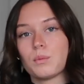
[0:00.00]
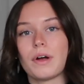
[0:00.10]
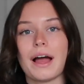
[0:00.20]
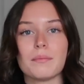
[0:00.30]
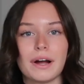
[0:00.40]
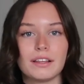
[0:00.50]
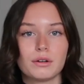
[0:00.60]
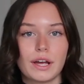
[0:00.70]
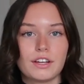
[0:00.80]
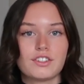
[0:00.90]
at my
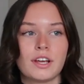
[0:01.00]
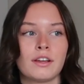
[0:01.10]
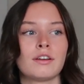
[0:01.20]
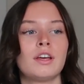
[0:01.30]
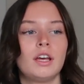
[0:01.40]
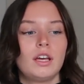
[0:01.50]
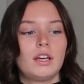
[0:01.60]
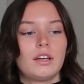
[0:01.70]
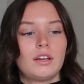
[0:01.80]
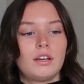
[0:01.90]
location
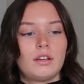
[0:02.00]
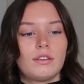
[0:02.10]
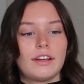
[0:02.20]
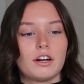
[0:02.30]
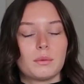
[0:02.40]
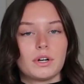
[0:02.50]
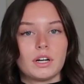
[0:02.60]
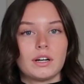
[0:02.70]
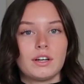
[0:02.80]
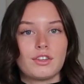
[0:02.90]
there
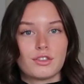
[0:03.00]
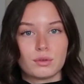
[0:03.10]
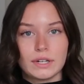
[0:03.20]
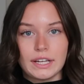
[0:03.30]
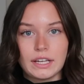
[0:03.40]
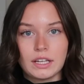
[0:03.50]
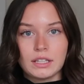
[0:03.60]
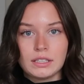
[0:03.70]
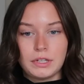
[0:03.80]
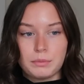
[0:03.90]
were
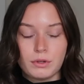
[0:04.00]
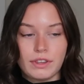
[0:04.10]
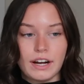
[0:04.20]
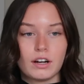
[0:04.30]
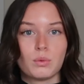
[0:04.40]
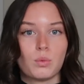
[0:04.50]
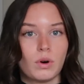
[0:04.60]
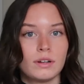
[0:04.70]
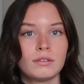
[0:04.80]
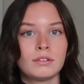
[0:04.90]
3 people there.
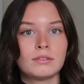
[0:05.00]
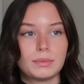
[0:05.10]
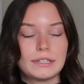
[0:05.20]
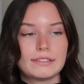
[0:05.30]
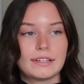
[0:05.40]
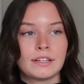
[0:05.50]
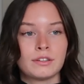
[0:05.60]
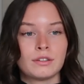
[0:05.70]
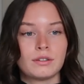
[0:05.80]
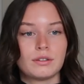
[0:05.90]
One
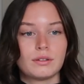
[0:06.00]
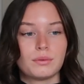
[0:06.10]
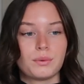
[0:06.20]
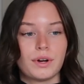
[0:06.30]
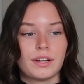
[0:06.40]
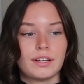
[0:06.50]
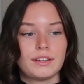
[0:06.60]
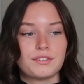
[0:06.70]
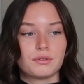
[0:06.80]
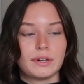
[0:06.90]
person
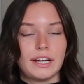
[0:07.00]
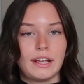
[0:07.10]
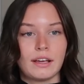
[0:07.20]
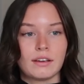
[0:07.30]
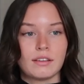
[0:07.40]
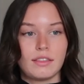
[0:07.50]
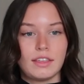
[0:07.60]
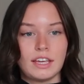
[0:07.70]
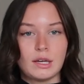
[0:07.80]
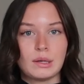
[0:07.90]
was reading
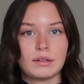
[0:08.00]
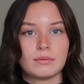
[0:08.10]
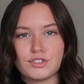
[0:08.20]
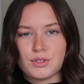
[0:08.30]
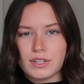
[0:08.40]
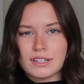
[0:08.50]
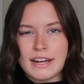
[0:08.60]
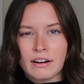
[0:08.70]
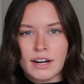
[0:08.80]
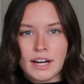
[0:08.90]
she was like
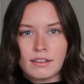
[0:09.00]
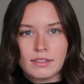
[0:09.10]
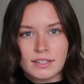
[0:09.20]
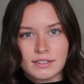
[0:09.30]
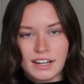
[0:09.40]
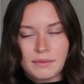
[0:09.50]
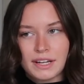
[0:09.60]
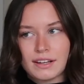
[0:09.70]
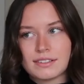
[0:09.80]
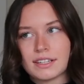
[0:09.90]
narrating the exam, I
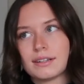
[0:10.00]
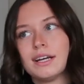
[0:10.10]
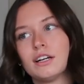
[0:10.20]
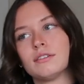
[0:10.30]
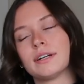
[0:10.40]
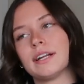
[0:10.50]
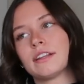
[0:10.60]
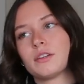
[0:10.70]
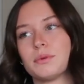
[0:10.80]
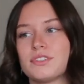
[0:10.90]
guess, like
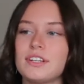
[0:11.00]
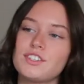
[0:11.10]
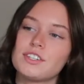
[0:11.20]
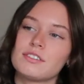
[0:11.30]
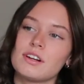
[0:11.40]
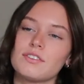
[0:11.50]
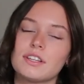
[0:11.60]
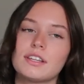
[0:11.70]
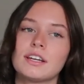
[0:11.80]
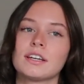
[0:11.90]
reading the procedures and
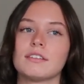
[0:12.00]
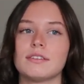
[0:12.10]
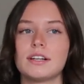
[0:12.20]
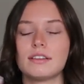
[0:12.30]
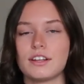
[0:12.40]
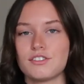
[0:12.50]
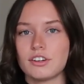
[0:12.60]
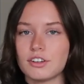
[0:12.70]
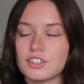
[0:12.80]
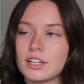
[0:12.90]
everything and reading the
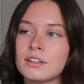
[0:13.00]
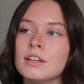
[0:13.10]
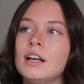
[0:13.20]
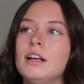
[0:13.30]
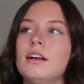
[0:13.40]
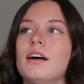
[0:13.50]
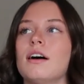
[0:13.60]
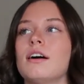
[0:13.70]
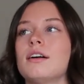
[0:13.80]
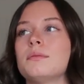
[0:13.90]
introduction.
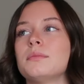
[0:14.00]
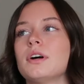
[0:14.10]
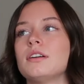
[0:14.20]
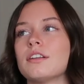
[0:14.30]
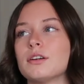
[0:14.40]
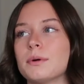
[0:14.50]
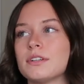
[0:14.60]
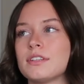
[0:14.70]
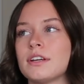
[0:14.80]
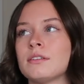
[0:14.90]
Another
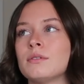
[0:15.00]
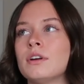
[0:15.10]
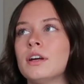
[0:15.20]
person,